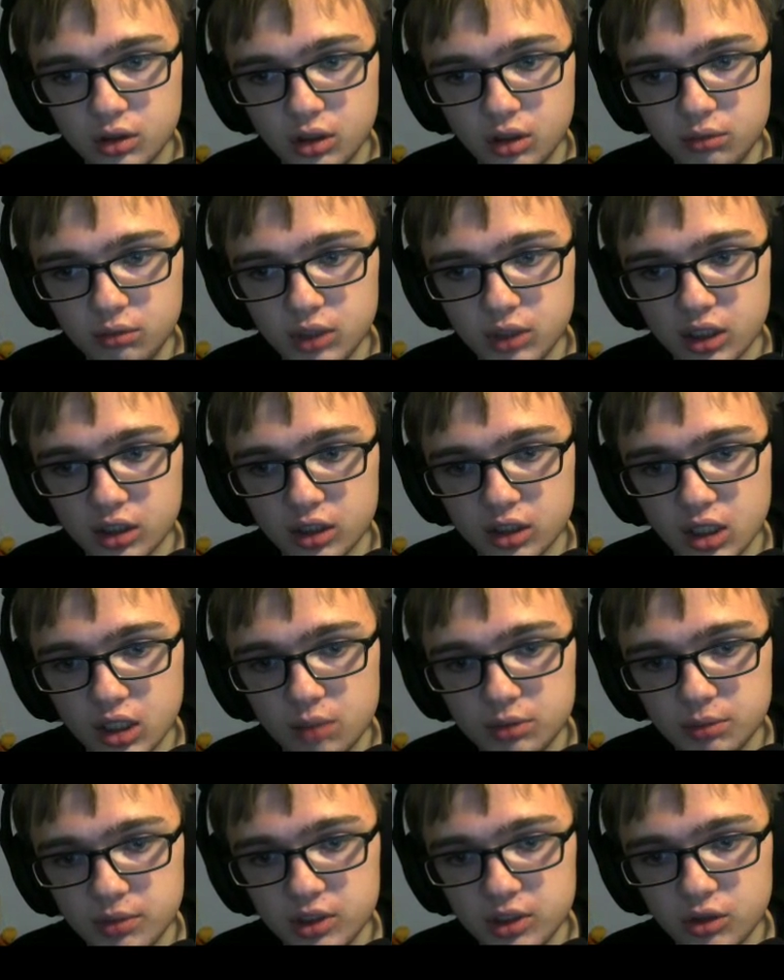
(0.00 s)
I'm gonna
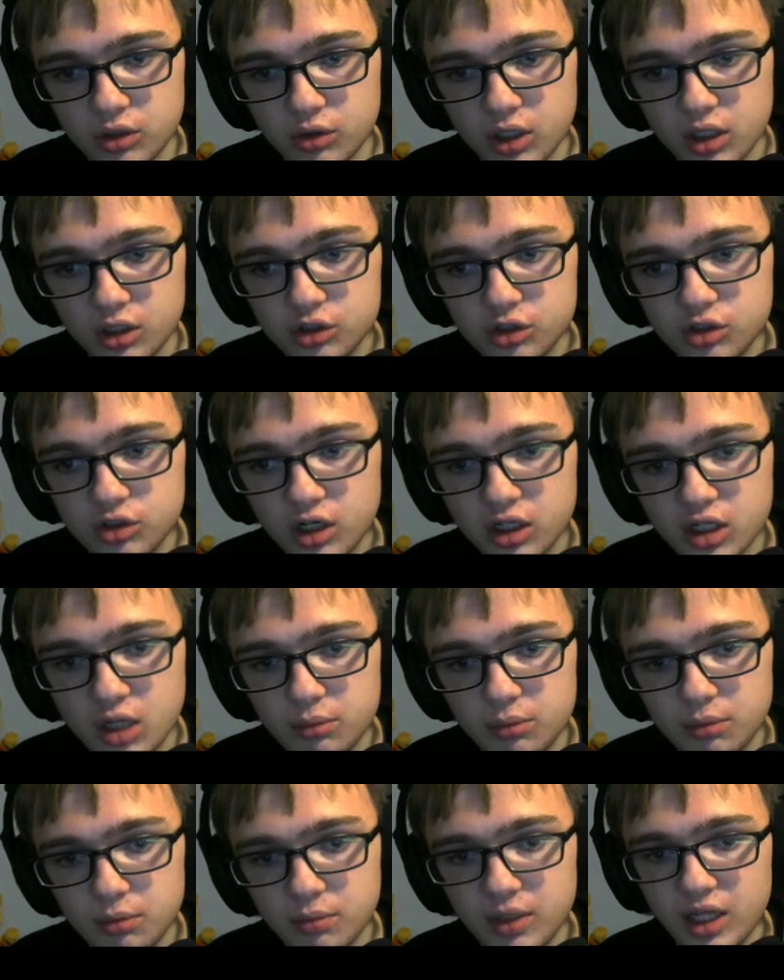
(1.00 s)
compliment you again. You try to
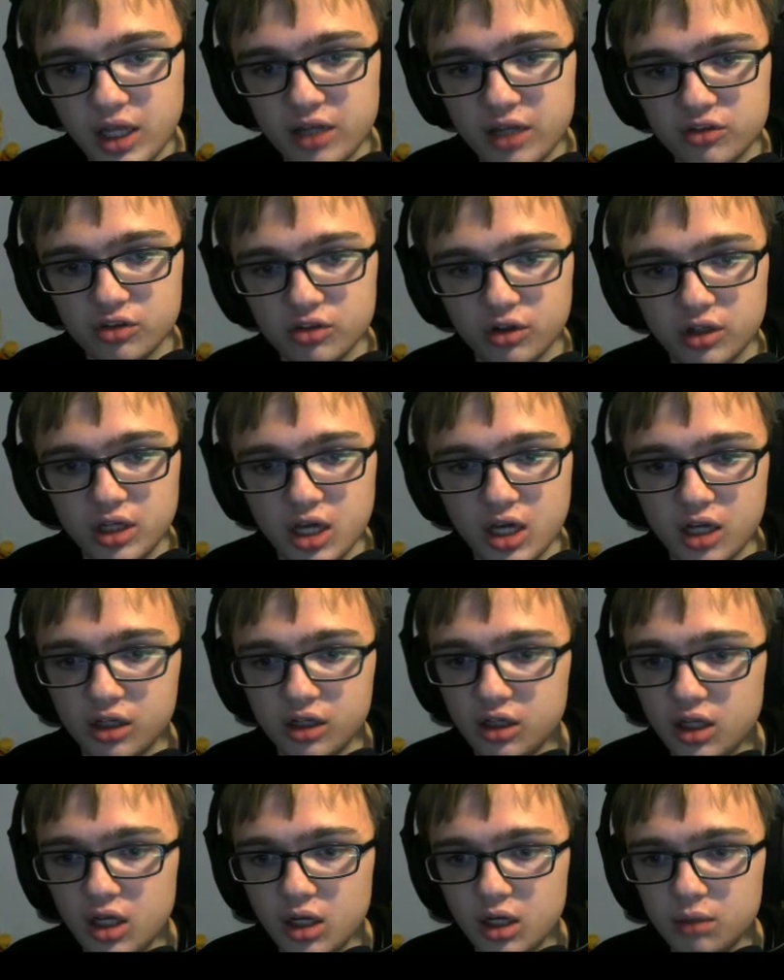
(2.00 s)
compliment Lancer again
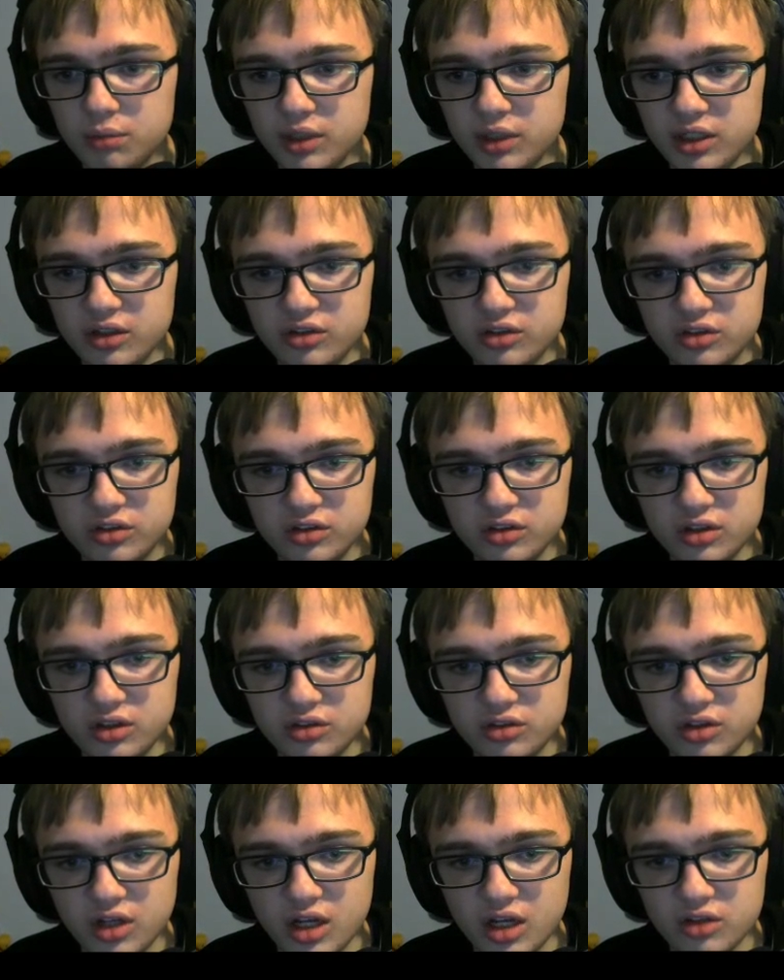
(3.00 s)
but he
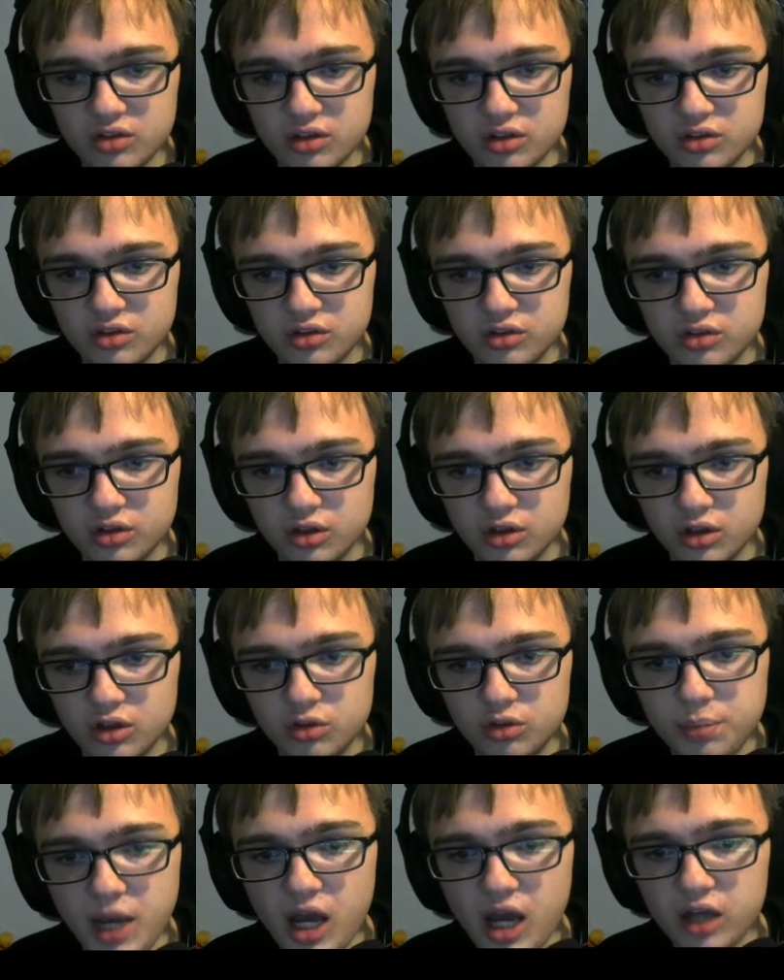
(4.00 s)
sees it as insincere.
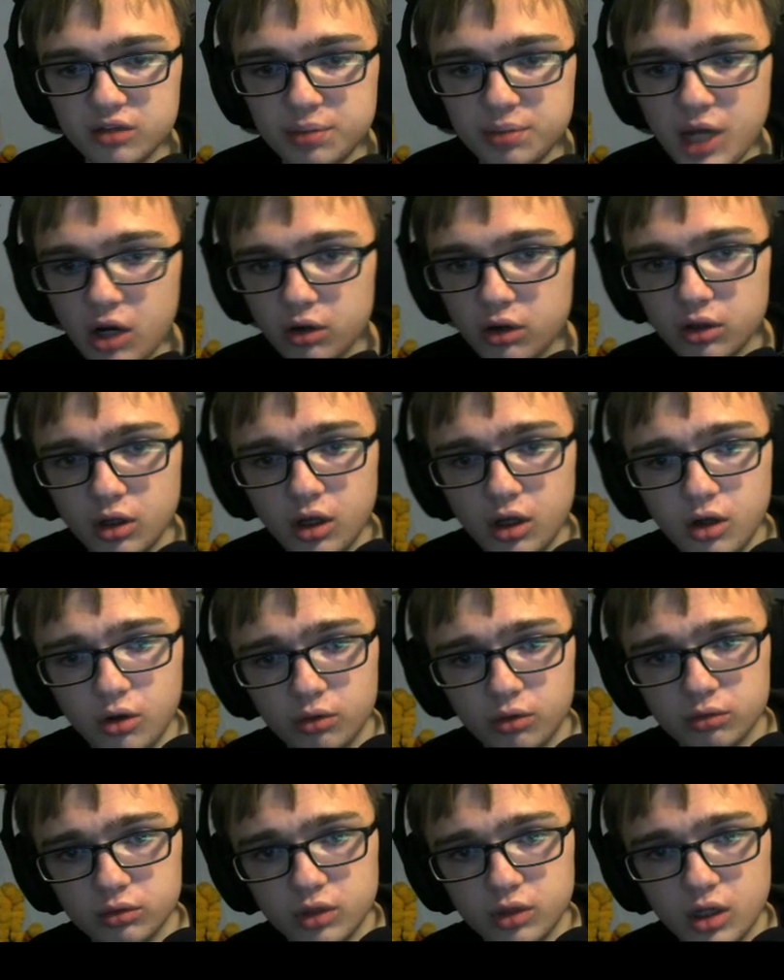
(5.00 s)
His back power go.
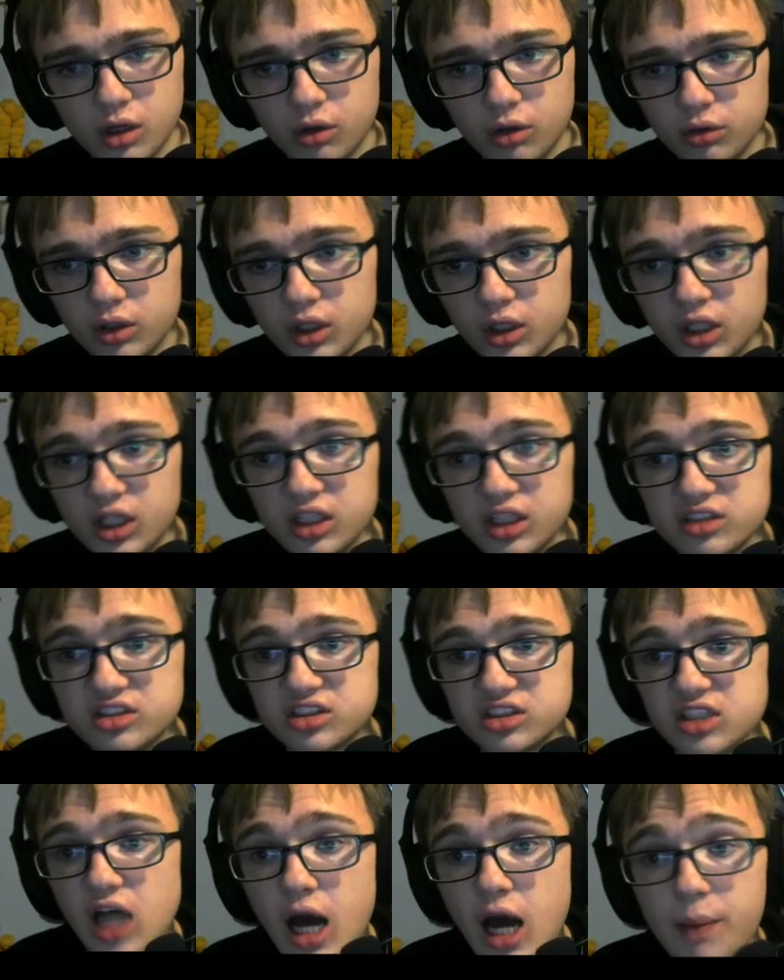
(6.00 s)
Oh no!
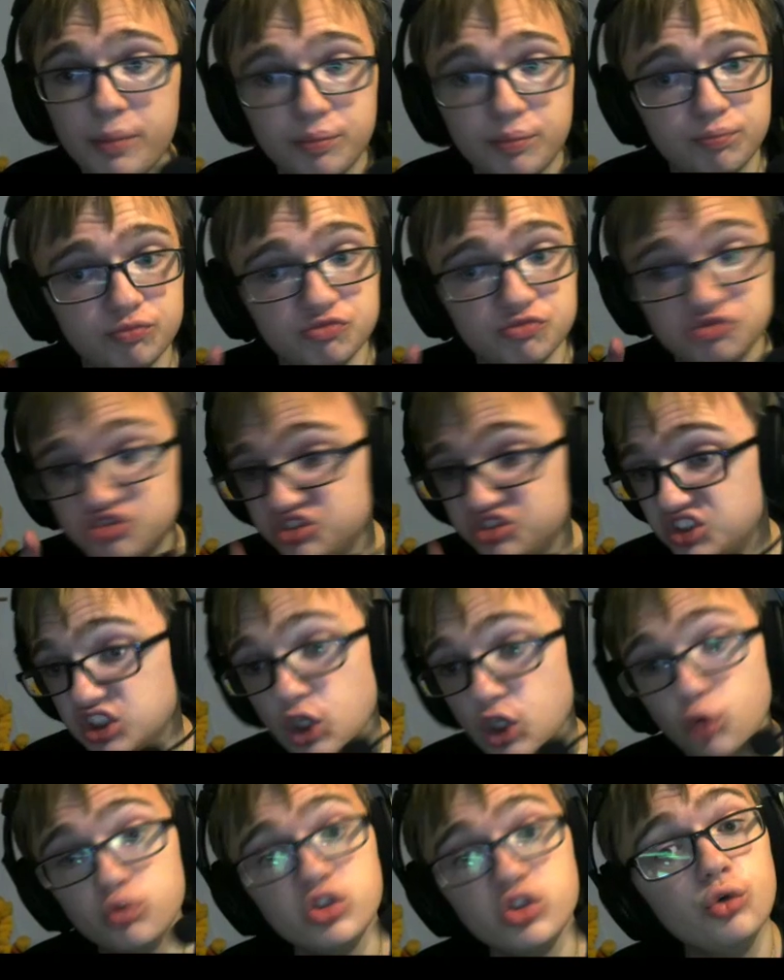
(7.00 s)
Stop!
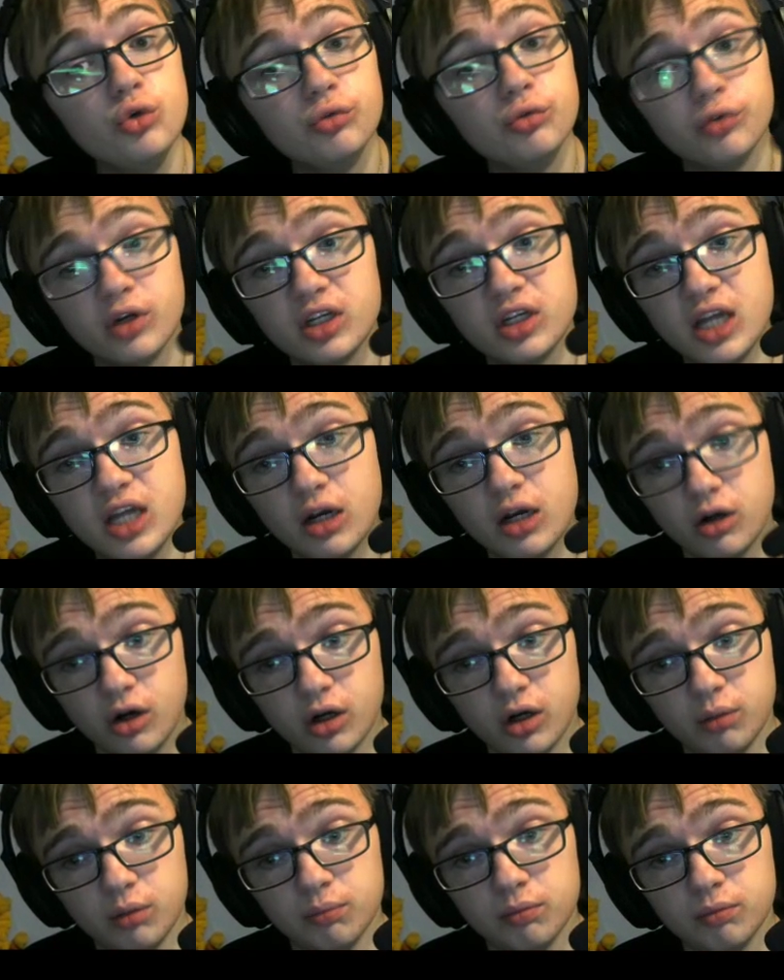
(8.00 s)
Don't you freaking dare
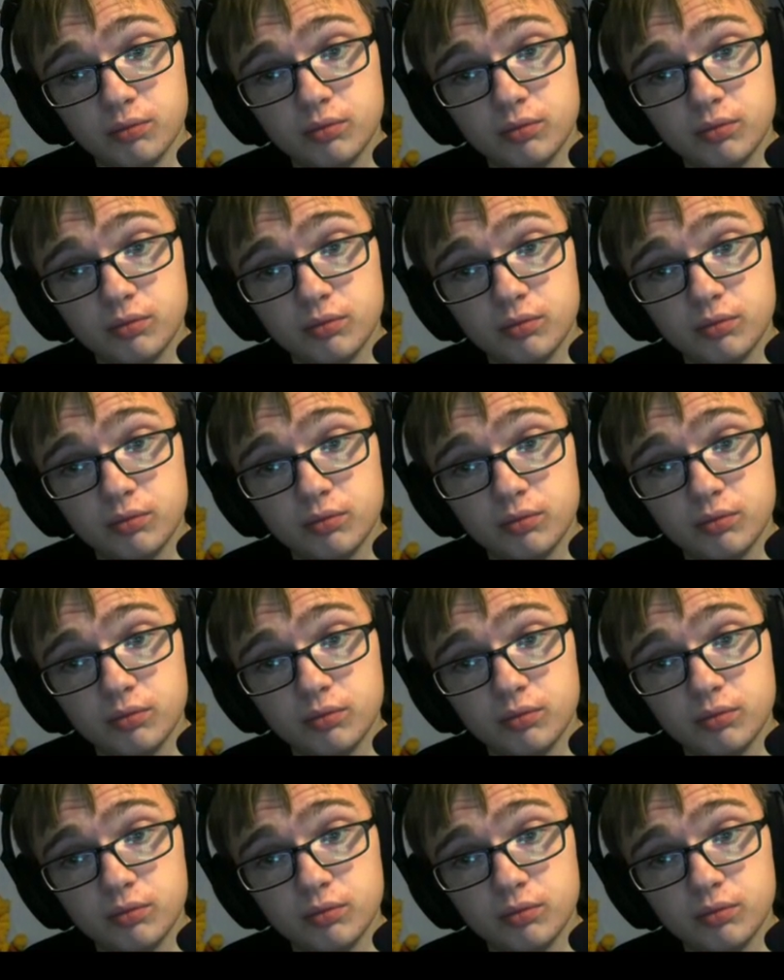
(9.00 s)
hurt him!